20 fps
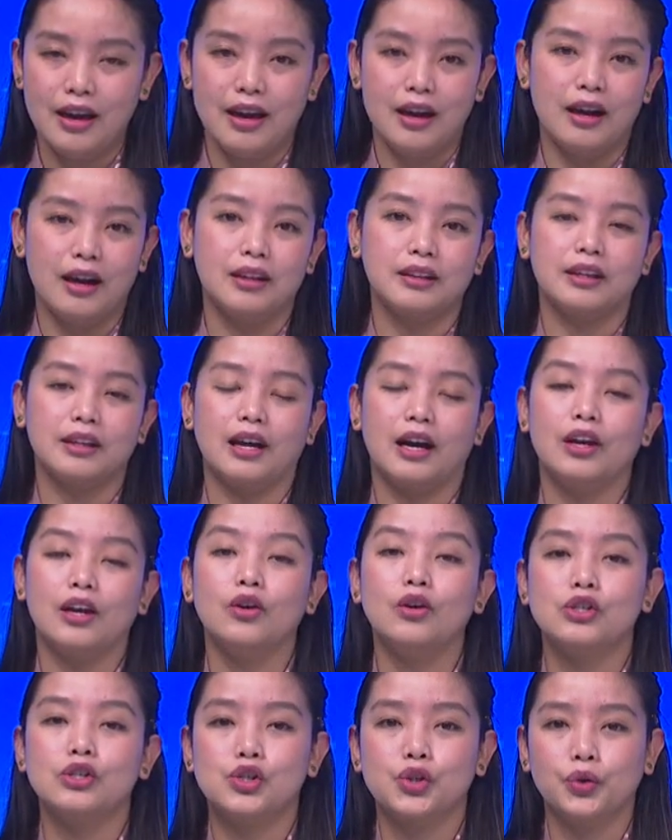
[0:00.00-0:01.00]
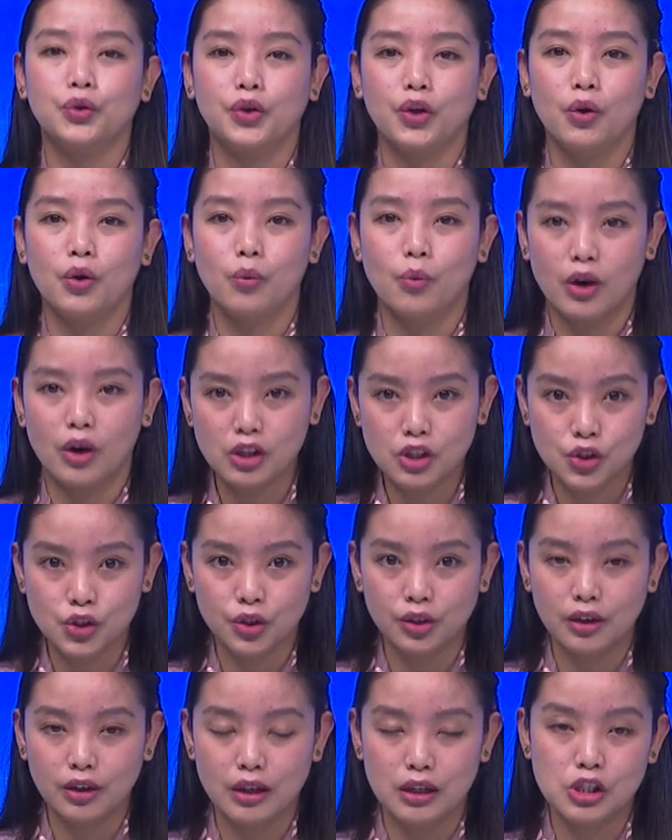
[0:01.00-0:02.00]
Health Colonel Chokyong
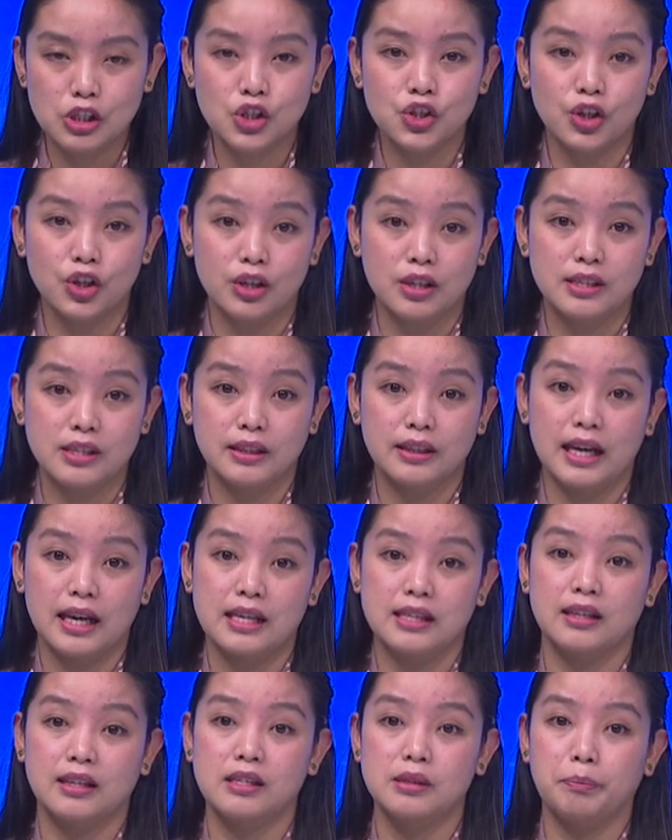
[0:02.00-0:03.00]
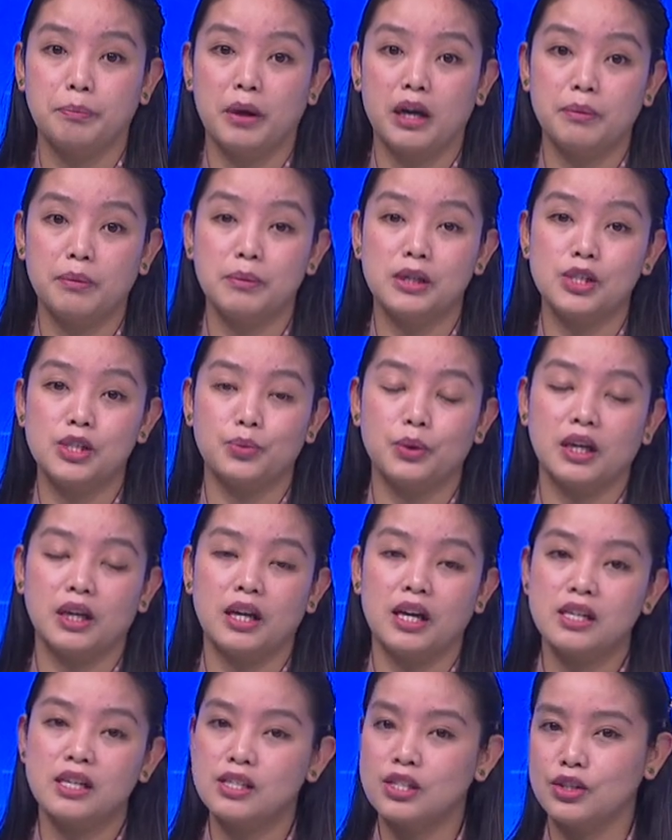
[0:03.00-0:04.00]
Wangchuk assured that the department will
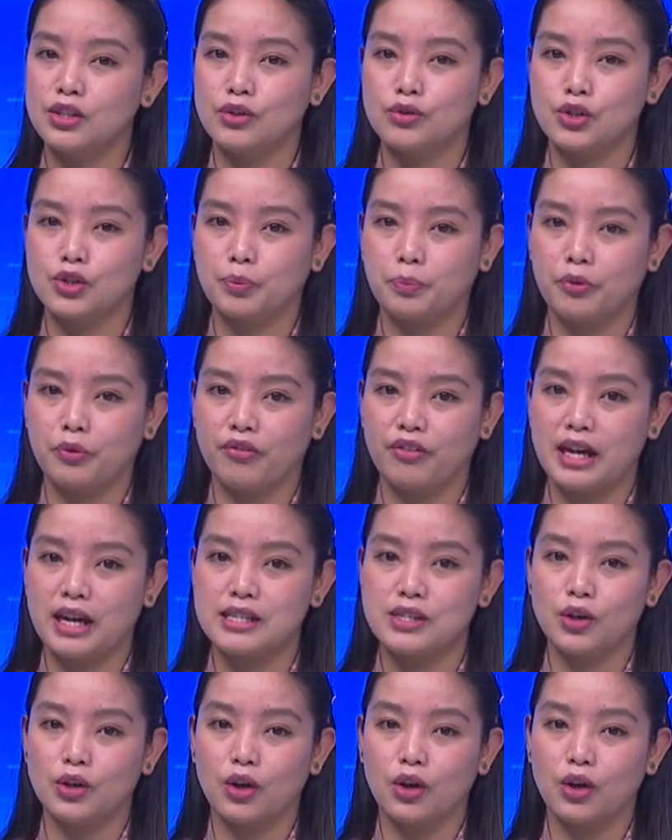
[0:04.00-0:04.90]
continue to provide